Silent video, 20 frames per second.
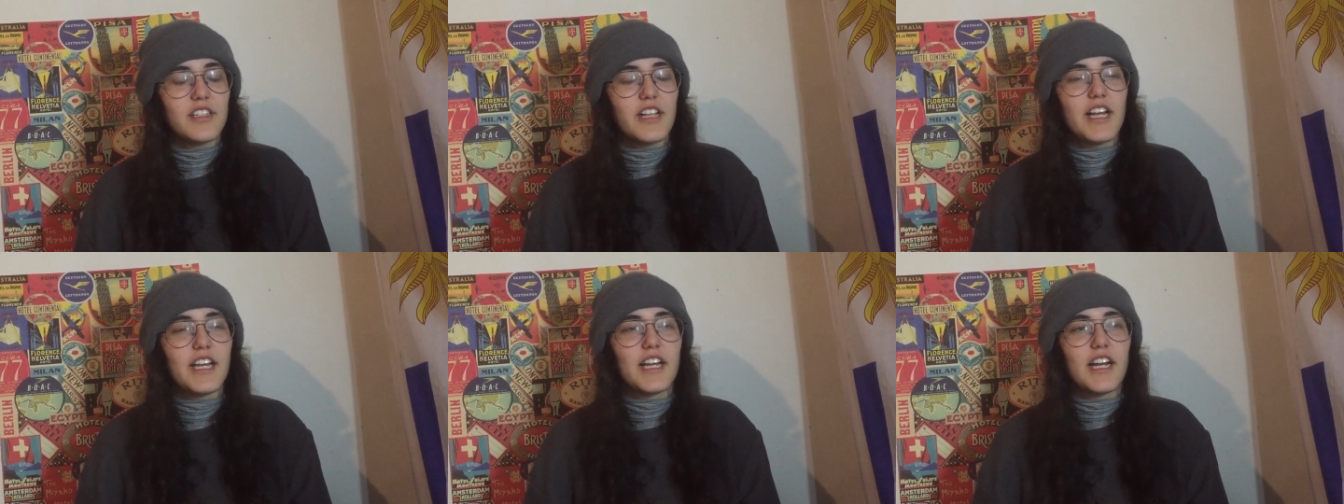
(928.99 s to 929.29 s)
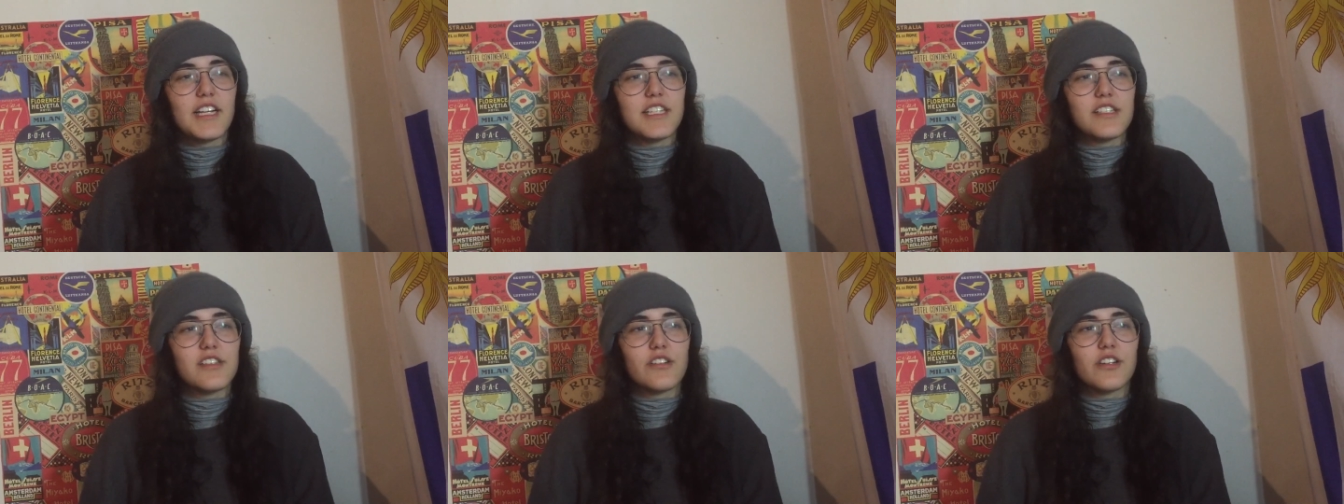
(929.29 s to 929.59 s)
Like
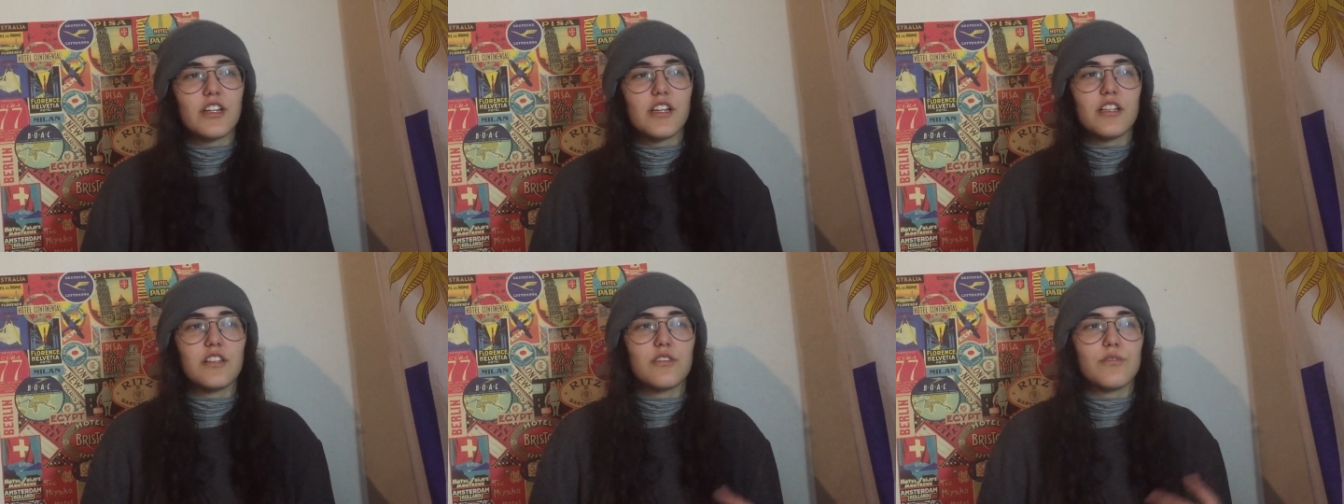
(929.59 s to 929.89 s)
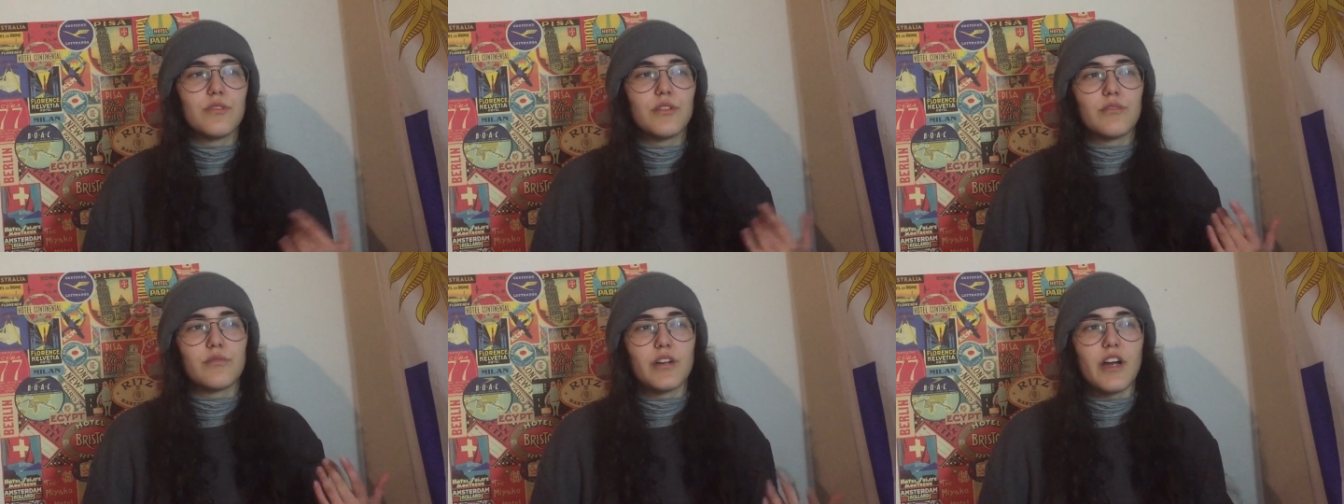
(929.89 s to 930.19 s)
I started
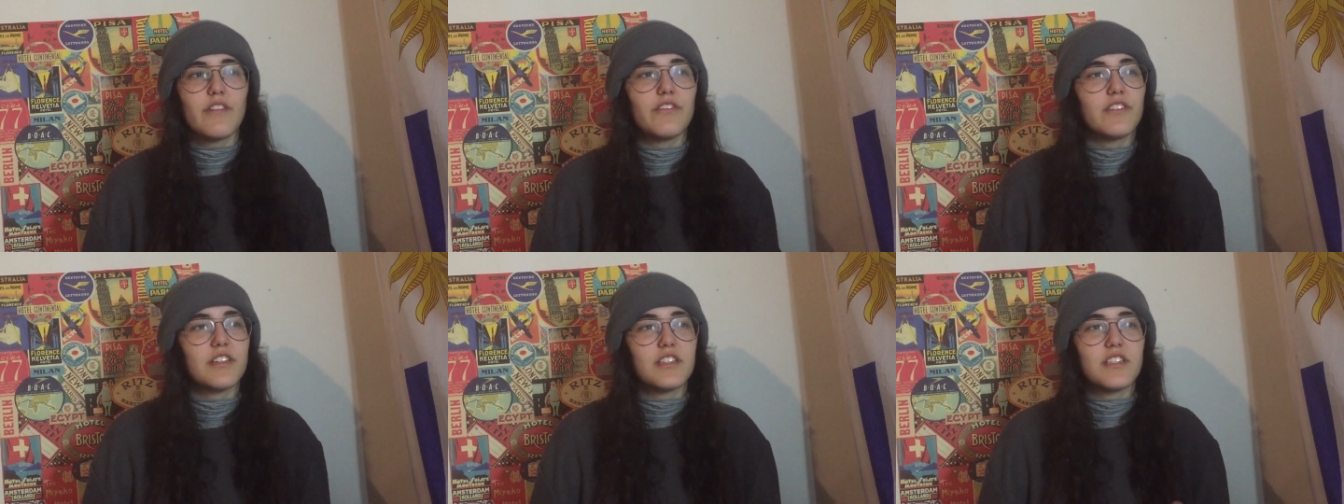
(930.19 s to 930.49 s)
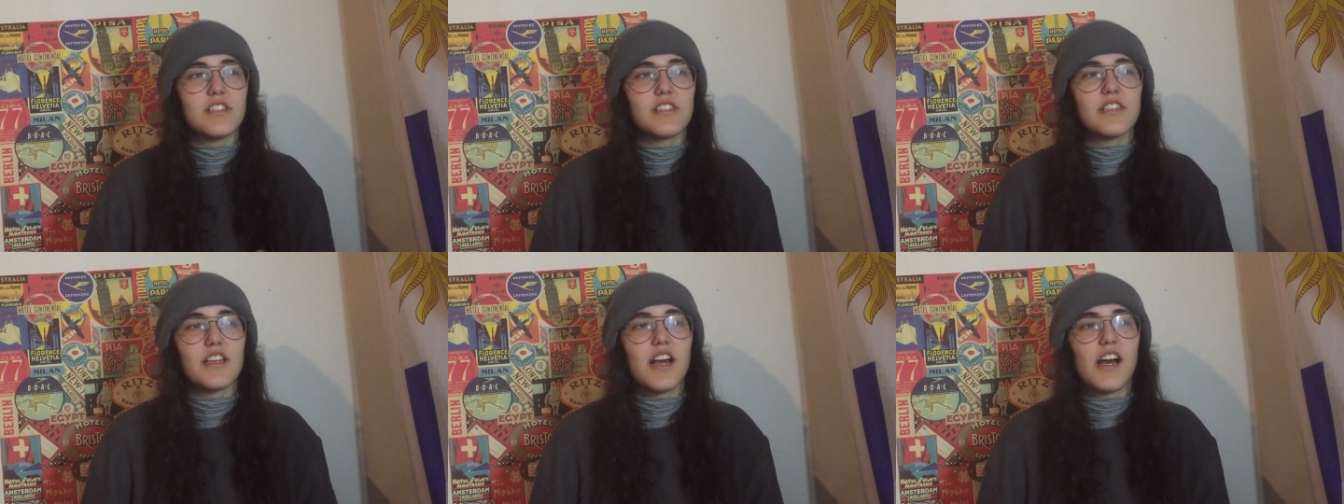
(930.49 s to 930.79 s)
doing graphic
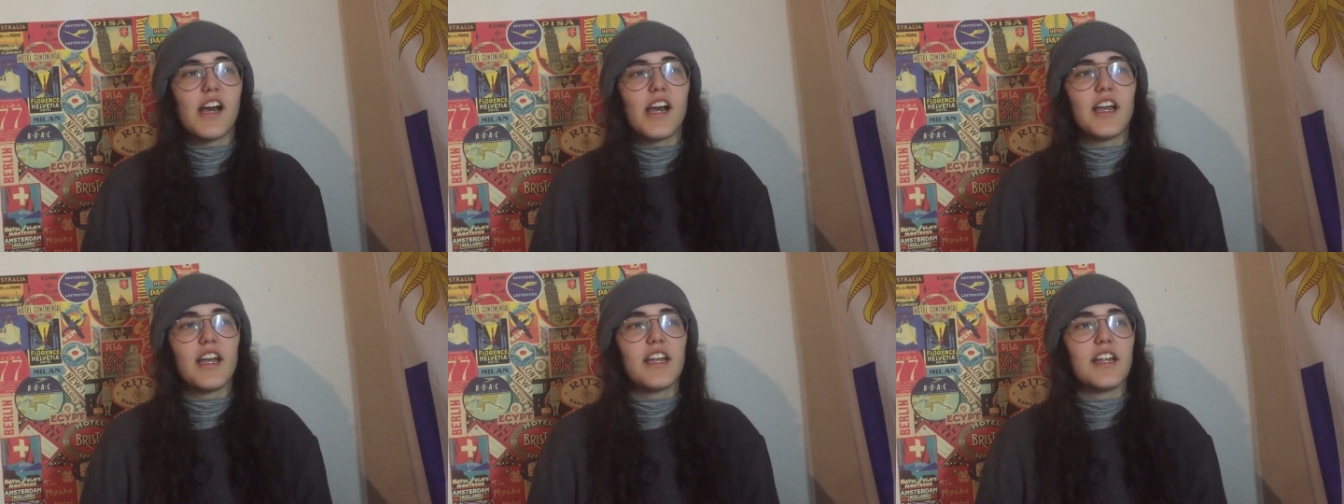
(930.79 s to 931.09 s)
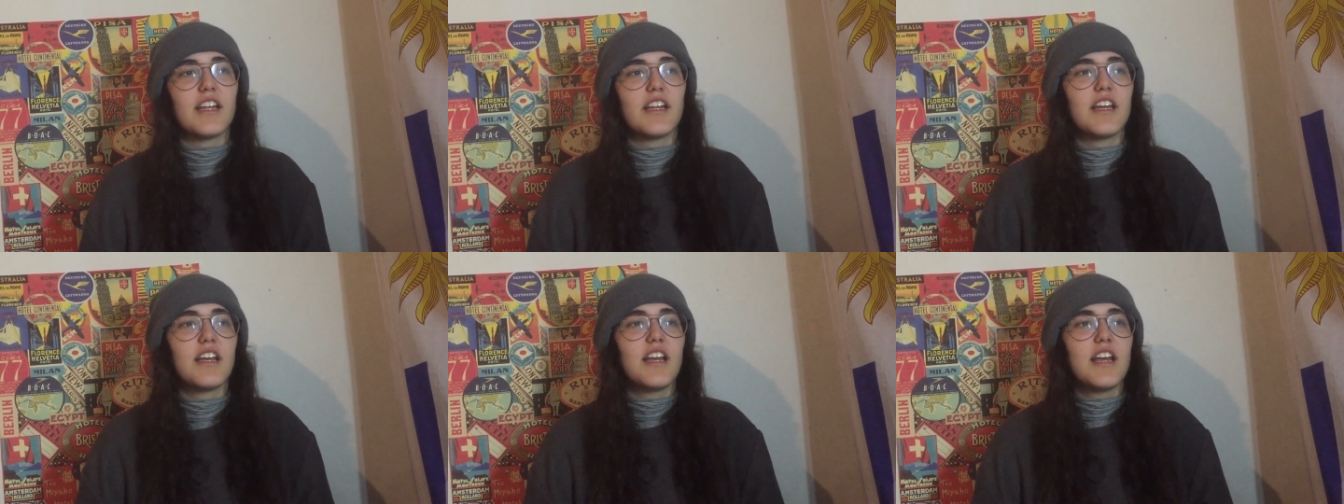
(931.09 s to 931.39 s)

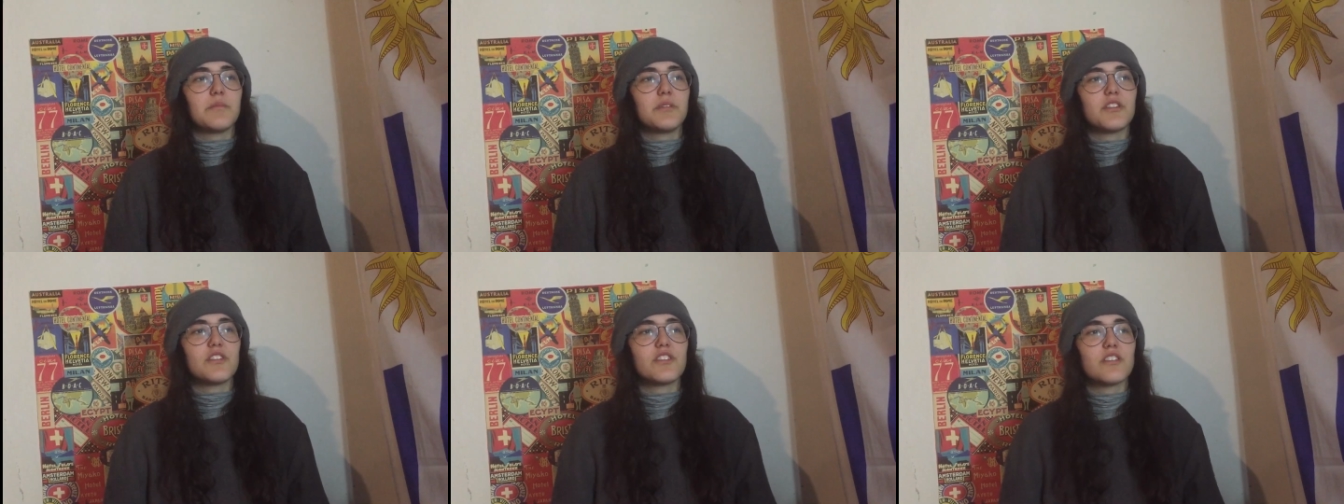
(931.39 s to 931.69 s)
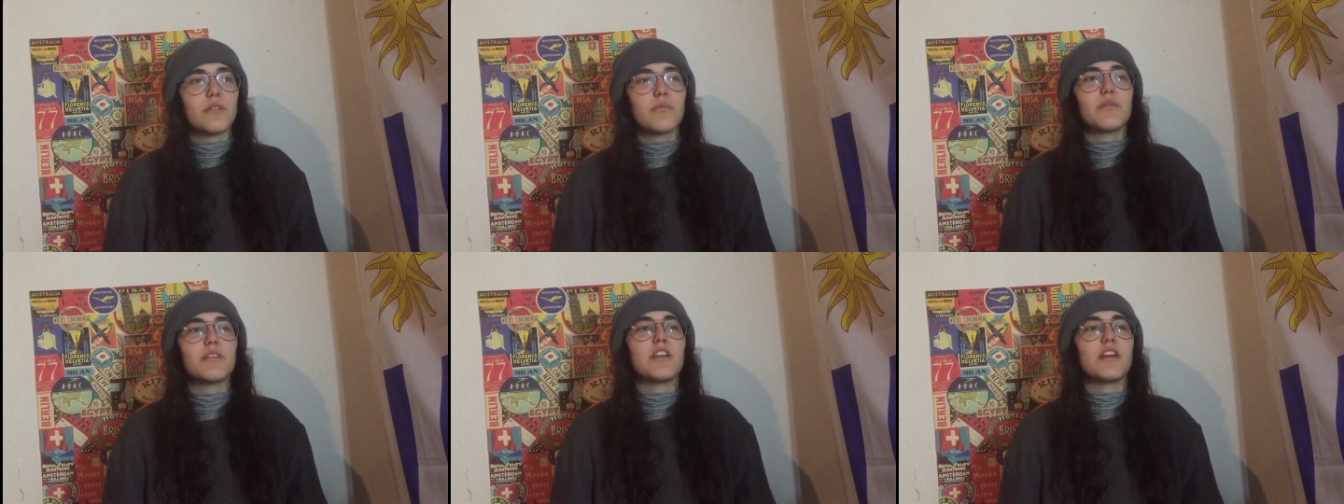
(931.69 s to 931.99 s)
design, but
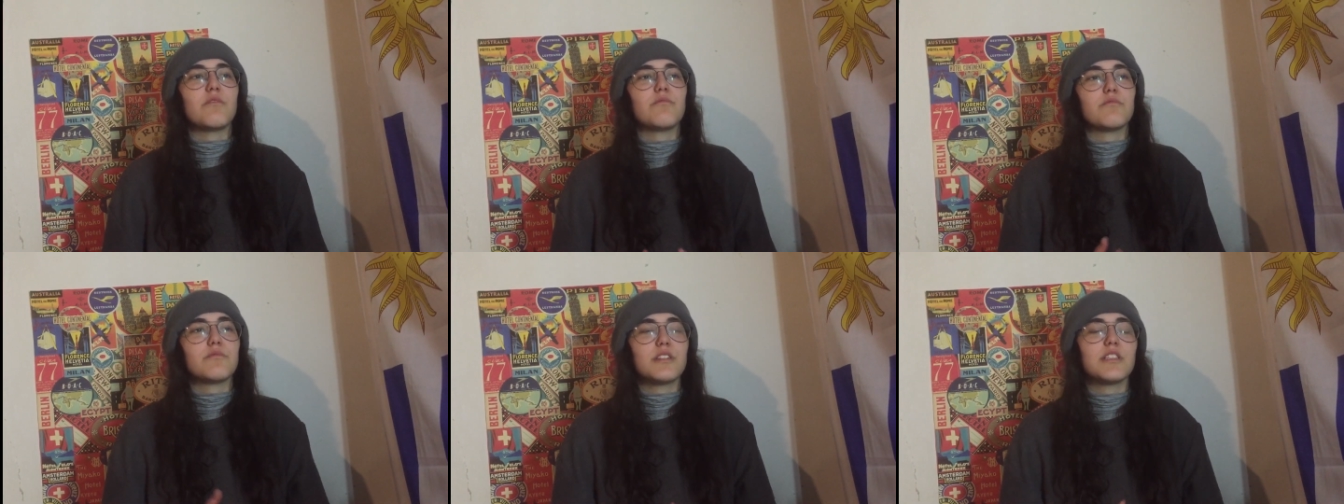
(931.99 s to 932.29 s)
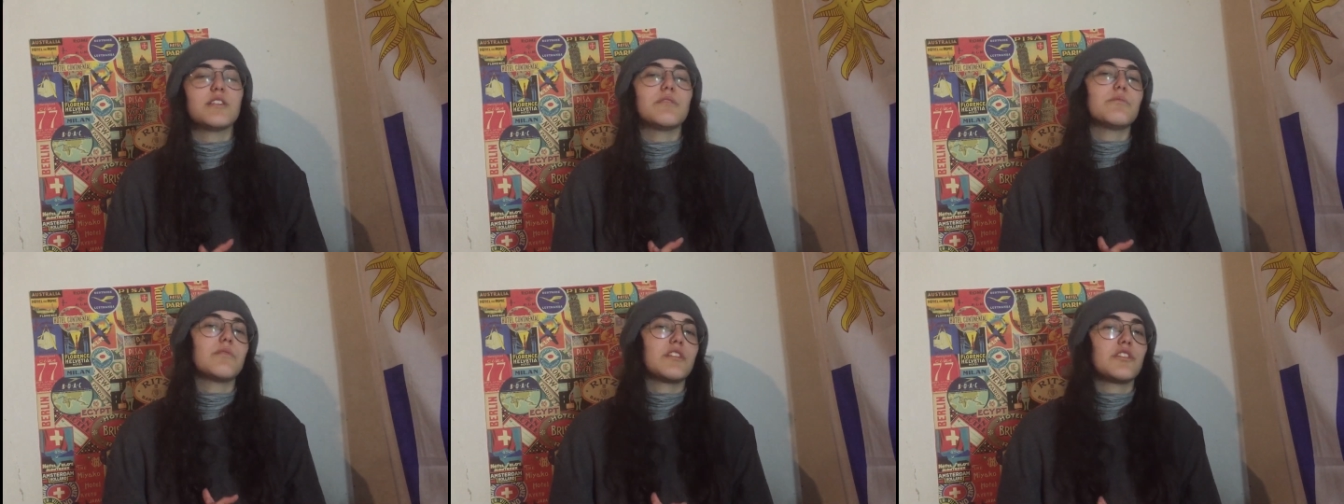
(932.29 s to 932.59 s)
something I
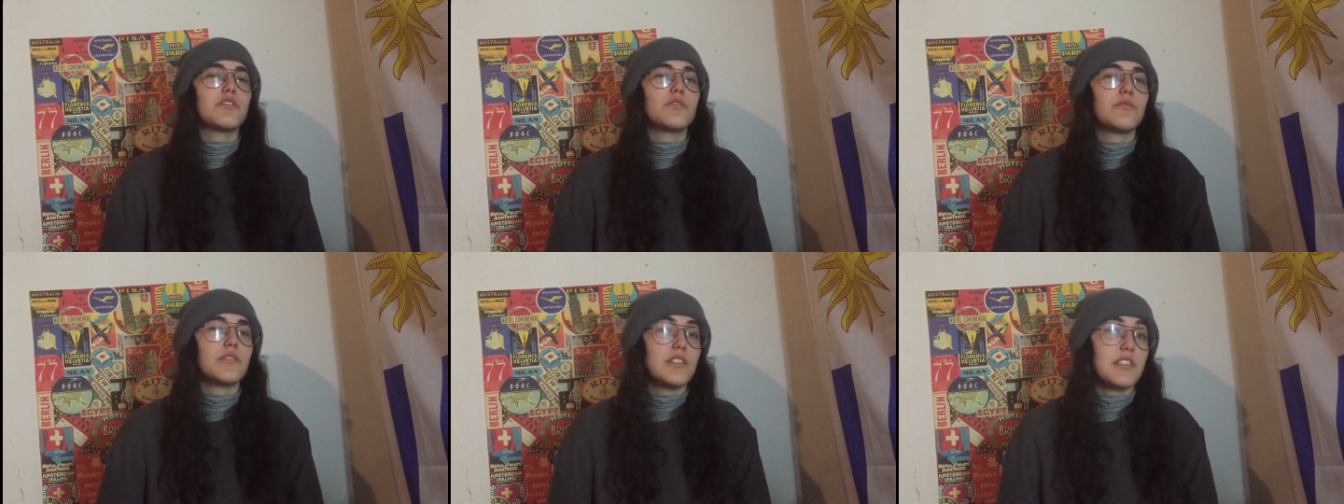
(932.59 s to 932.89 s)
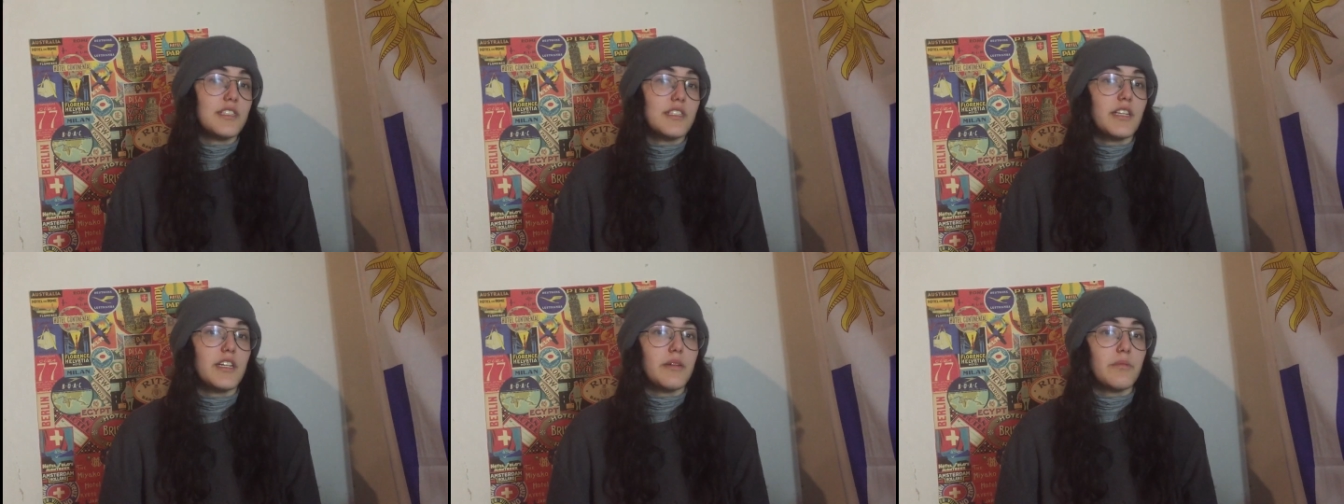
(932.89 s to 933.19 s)
really want to do is
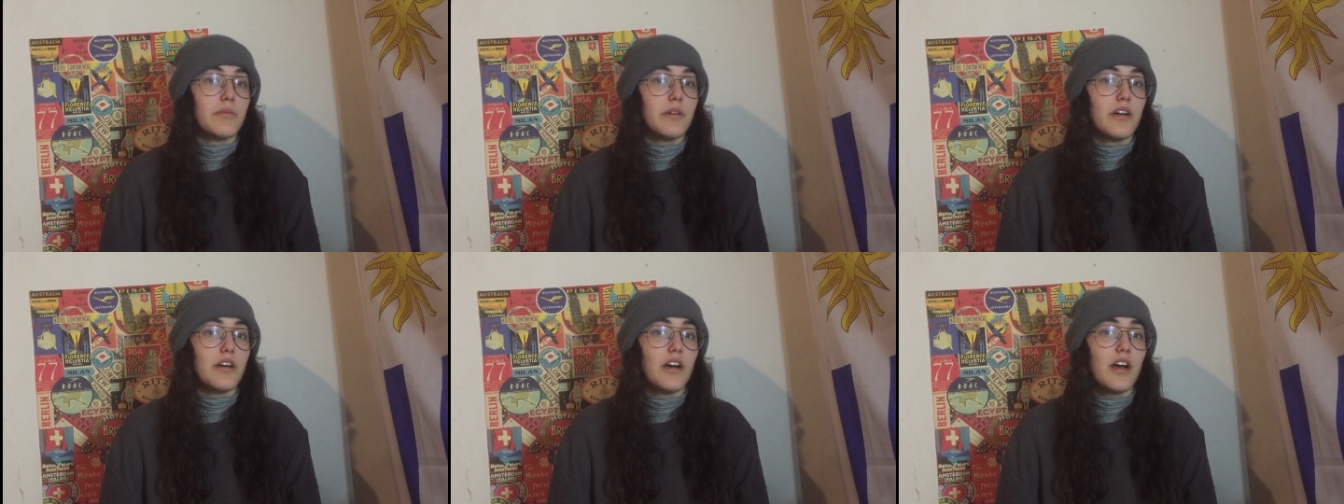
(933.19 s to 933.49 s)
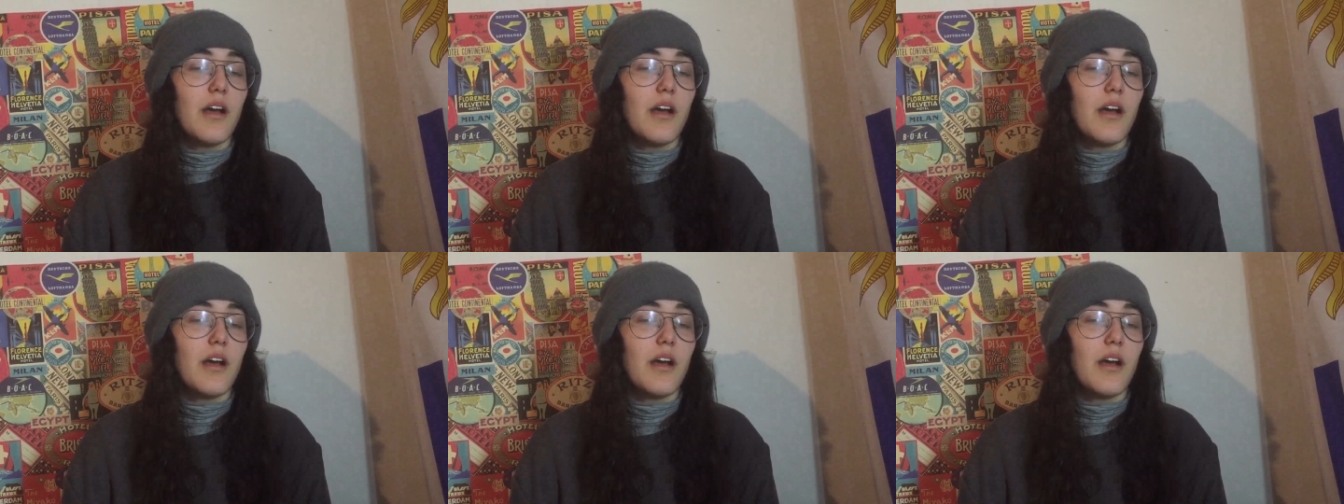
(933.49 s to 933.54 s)
cinema.